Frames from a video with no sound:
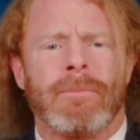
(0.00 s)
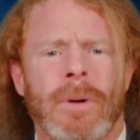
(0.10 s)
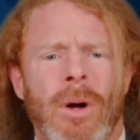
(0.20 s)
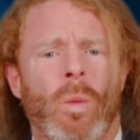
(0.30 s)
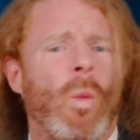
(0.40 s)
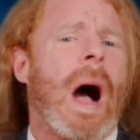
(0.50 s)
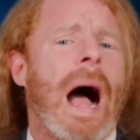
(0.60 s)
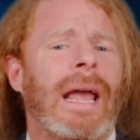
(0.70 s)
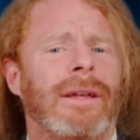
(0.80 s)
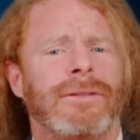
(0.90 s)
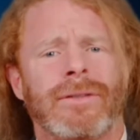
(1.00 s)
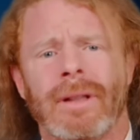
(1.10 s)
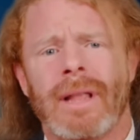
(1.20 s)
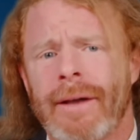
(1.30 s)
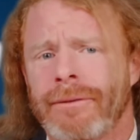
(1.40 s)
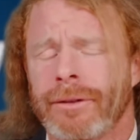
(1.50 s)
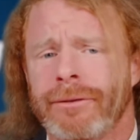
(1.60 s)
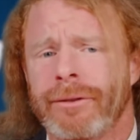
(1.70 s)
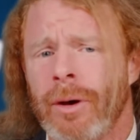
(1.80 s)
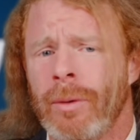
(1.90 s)
But why is the left
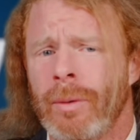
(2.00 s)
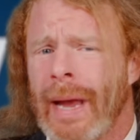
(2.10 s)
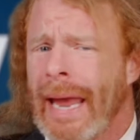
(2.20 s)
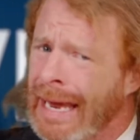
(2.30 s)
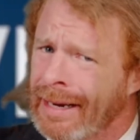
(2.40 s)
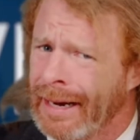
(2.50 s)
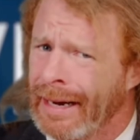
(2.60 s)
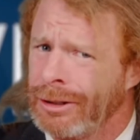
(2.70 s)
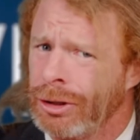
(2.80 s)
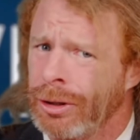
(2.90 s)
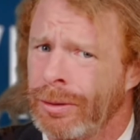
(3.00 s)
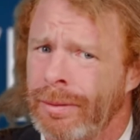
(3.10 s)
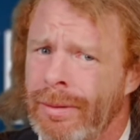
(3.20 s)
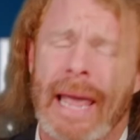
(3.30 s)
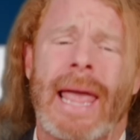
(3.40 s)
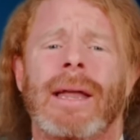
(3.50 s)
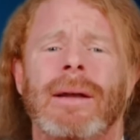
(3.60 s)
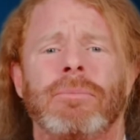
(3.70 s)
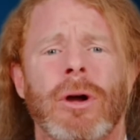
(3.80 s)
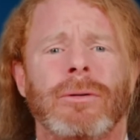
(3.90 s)
so anti Jew
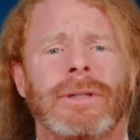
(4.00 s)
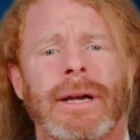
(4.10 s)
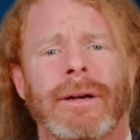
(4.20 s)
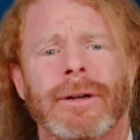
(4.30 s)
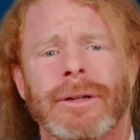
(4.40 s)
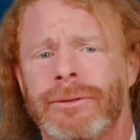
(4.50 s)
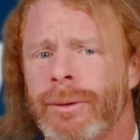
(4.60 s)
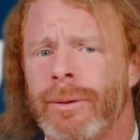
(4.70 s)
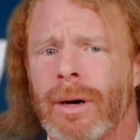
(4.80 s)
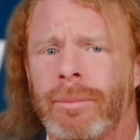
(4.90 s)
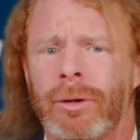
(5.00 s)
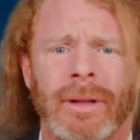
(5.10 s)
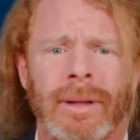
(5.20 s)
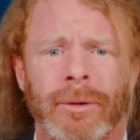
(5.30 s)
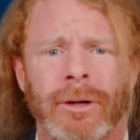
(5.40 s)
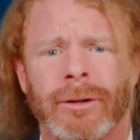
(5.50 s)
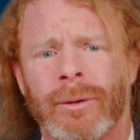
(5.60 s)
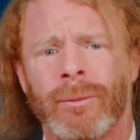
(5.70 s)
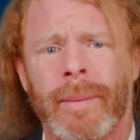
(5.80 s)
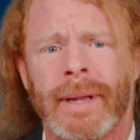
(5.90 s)
and pro terrorists who are brutally
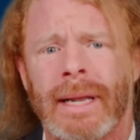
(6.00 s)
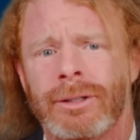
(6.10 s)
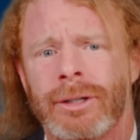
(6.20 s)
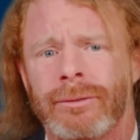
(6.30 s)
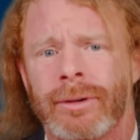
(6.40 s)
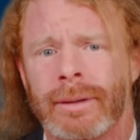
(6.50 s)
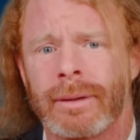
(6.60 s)
murdering women and children?